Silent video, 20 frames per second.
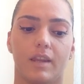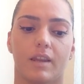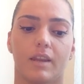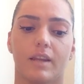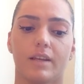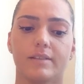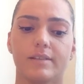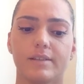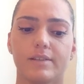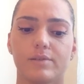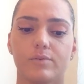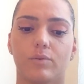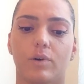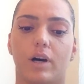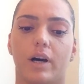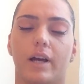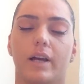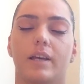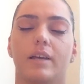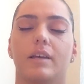this is
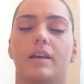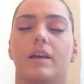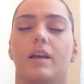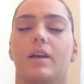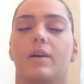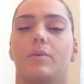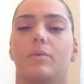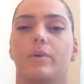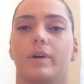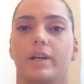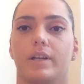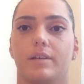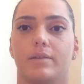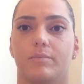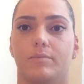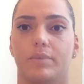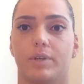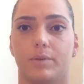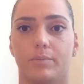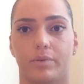why when
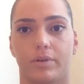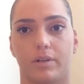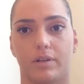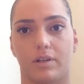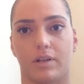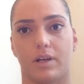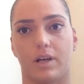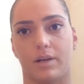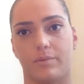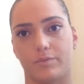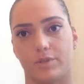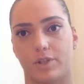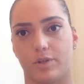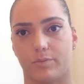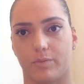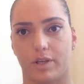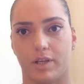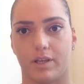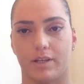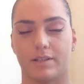people come to
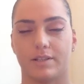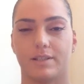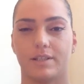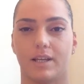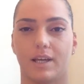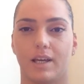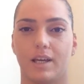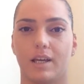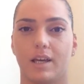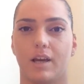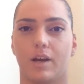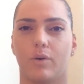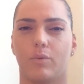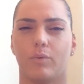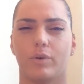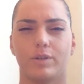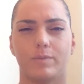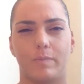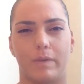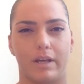me and say,
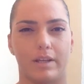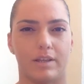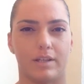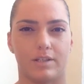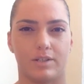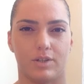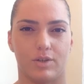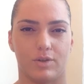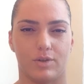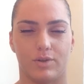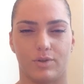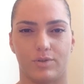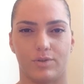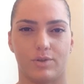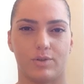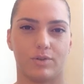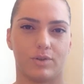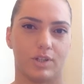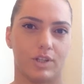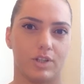what method do you use
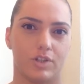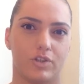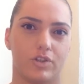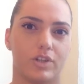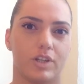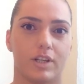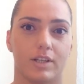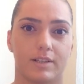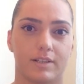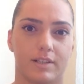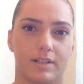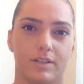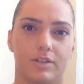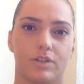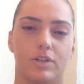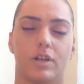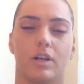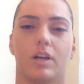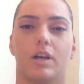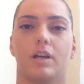to teach
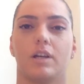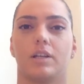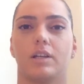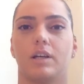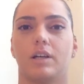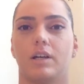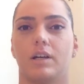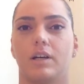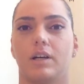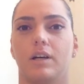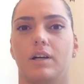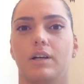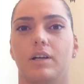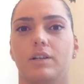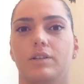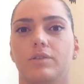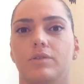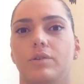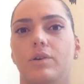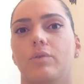English?
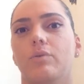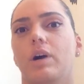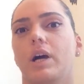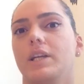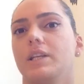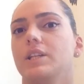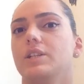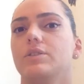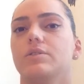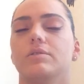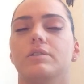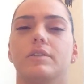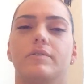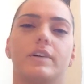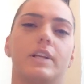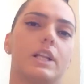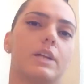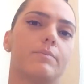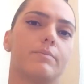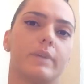I need to
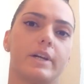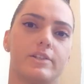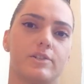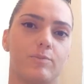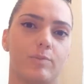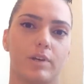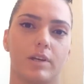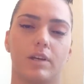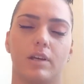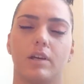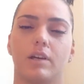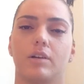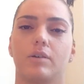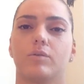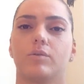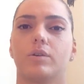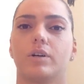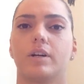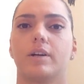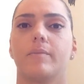develop my speaking,
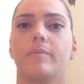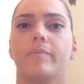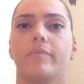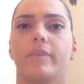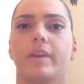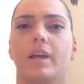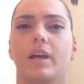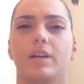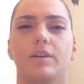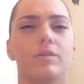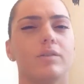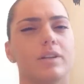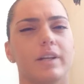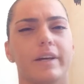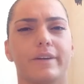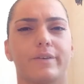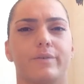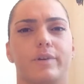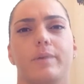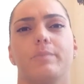or I don't
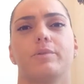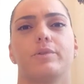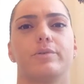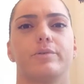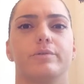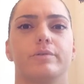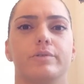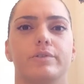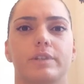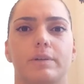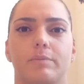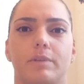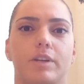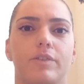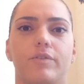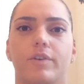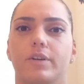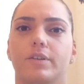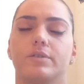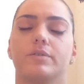like grammar rules, I'm not
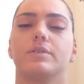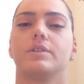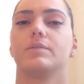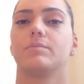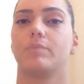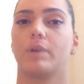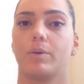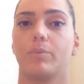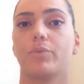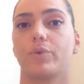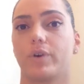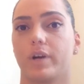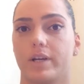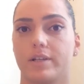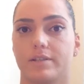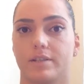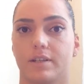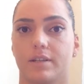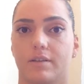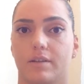very good at
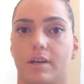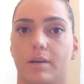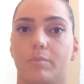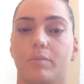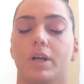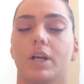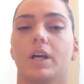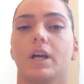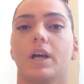memorizing them.